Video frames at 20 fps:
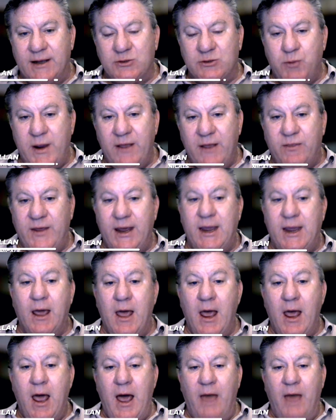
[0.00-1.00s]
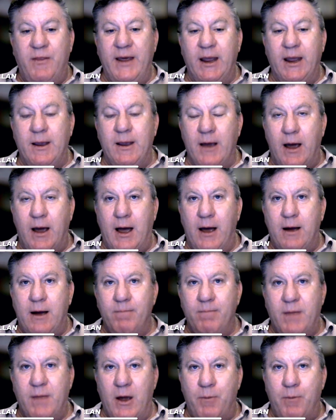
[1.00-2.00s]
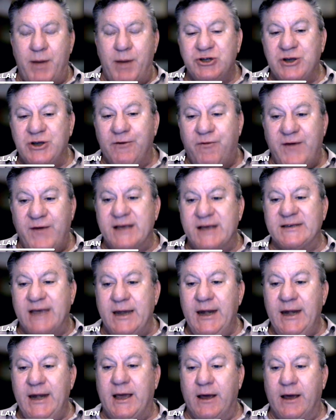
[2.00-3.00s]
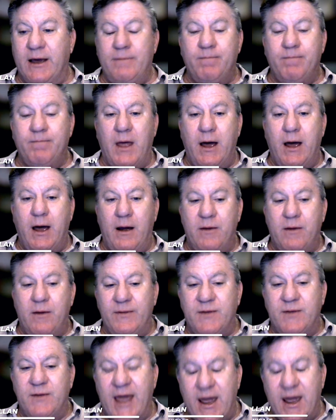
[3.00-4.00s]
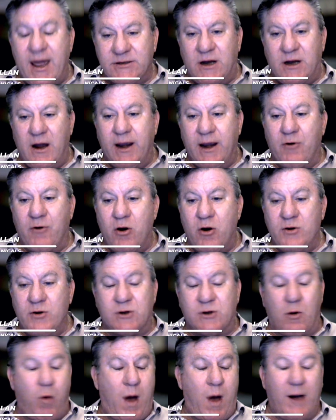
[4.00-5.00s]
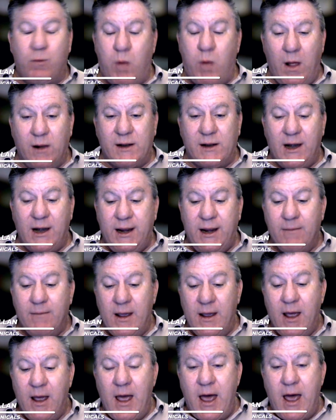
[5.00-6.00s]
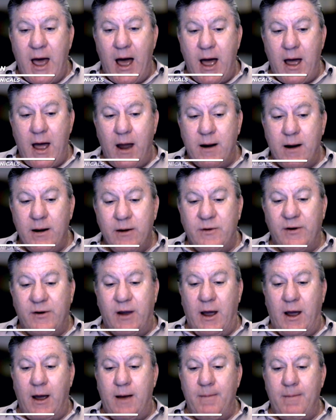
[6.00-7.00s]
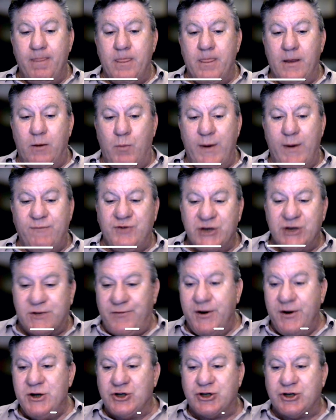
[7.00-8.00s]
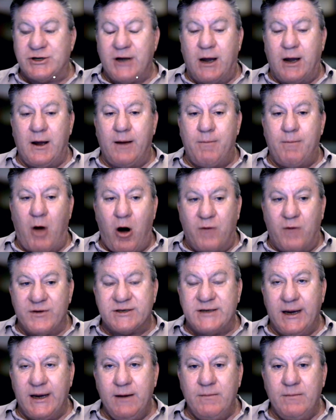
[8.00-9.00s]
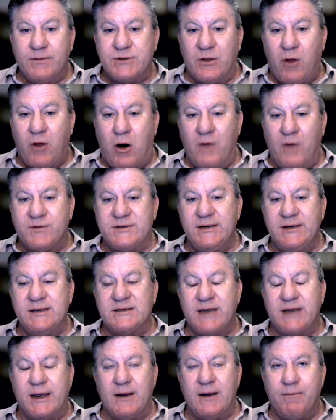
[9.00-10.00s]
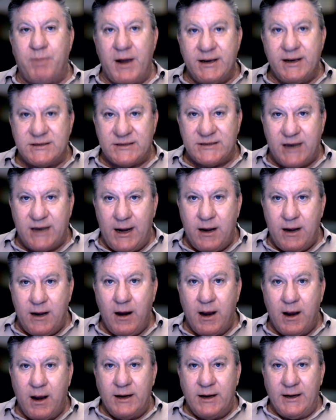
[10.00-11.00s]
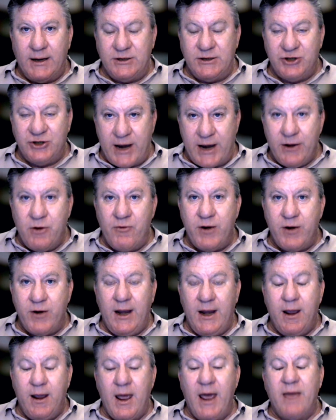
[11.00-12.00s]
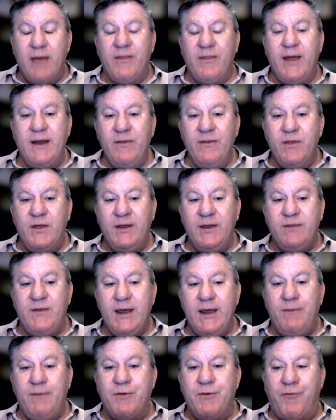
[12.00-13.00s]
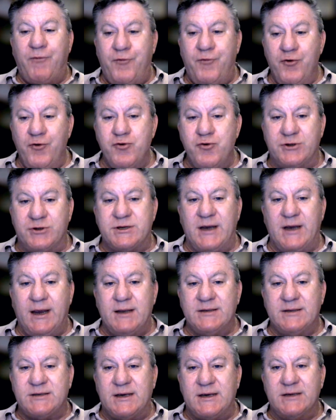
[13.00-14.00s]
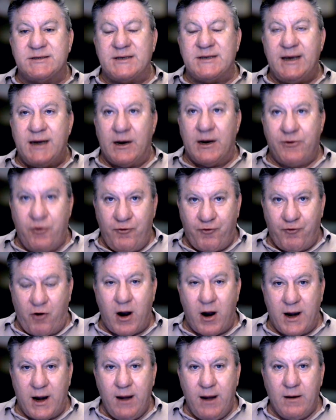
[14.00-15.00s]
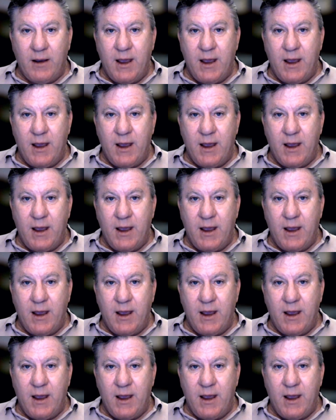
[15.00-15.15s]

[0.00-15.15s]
where the Apantia ficus indica, the cacti, grows quite wildly. And we've just finished harvesting. So the harvesting's taken place in January. Then the fruit is set out to dry,